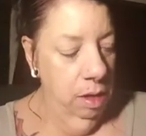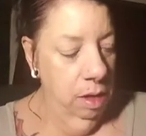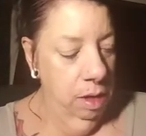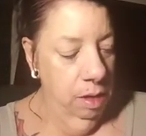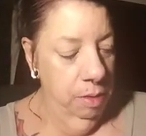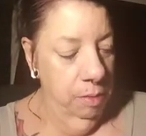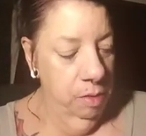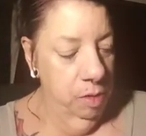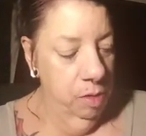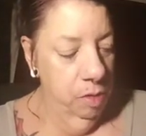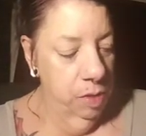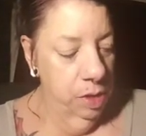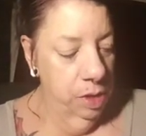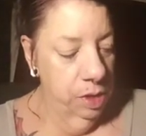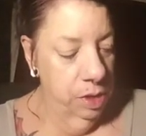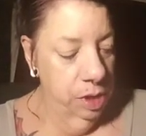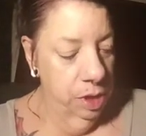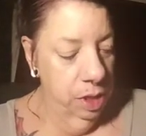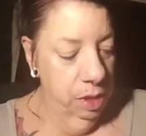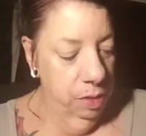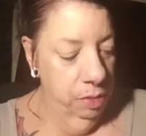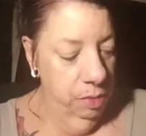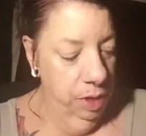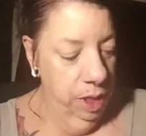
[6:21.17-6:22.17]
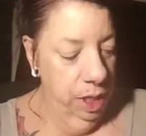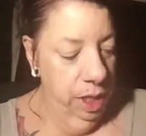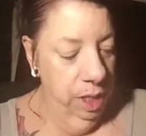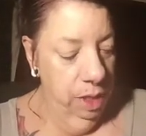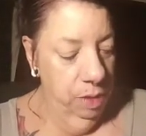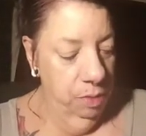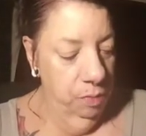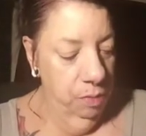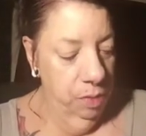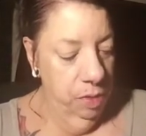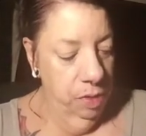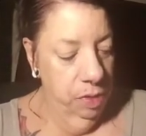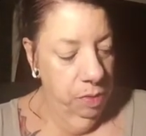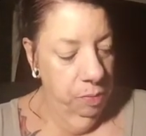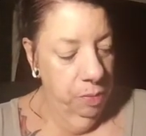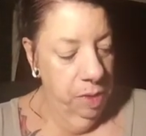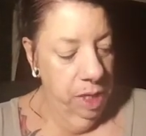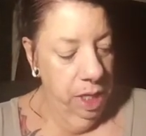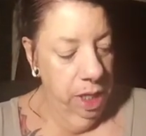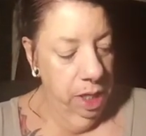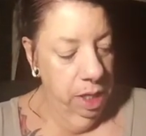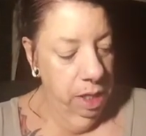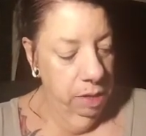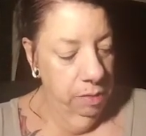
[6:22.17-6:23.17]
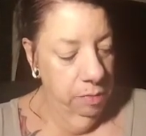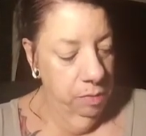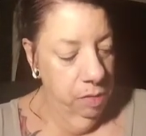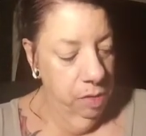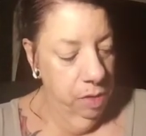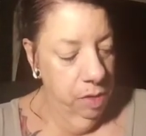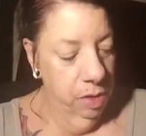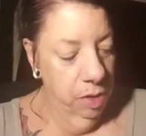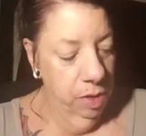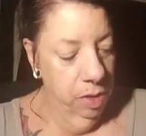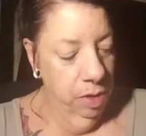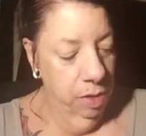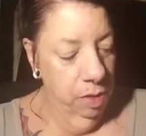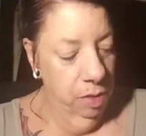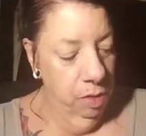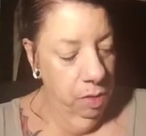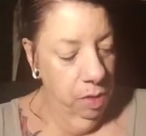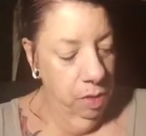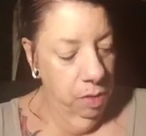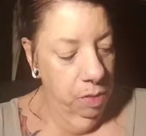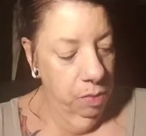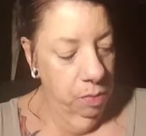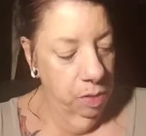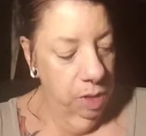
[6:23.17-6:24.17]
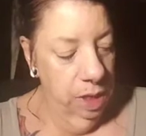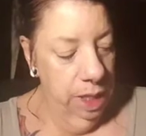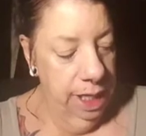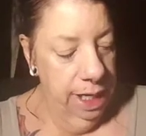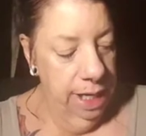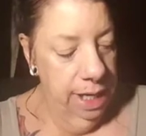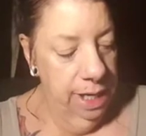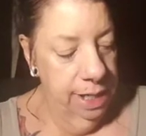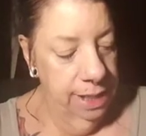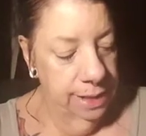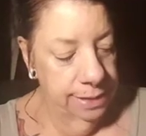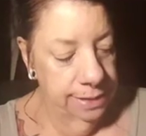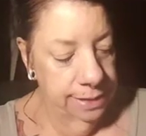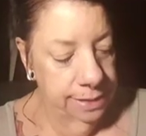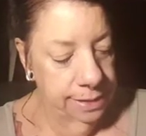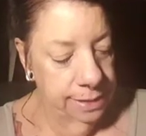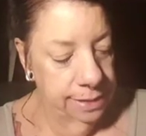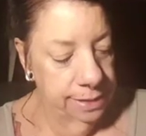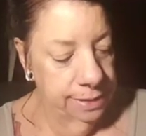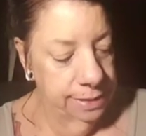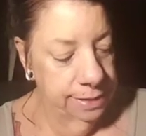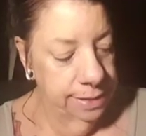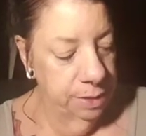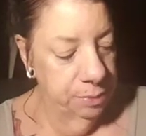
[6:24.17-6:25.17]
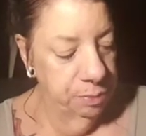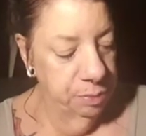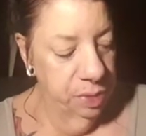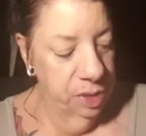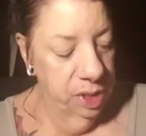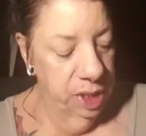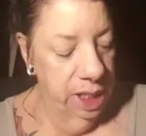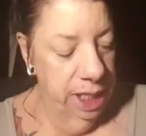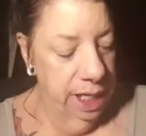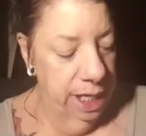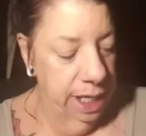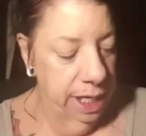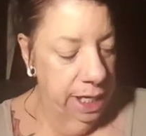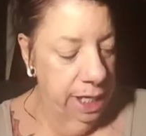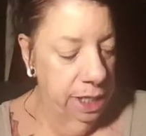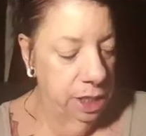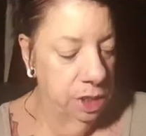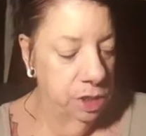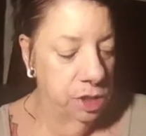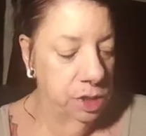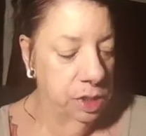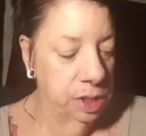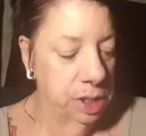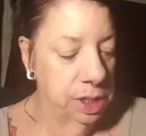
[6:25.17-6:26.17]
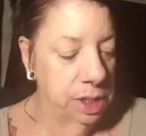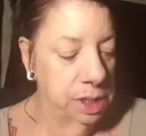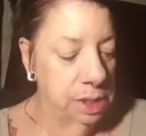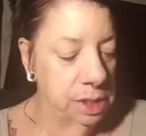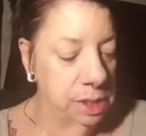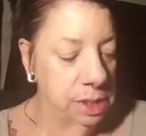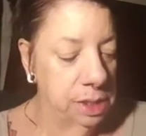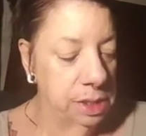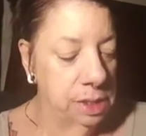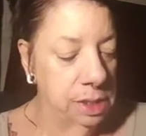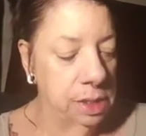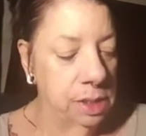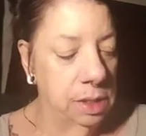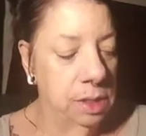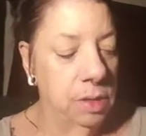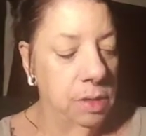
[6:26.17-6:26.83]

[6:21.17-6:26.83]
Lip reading: I'm going to go in with my CoverGirl Olay Simply Ageless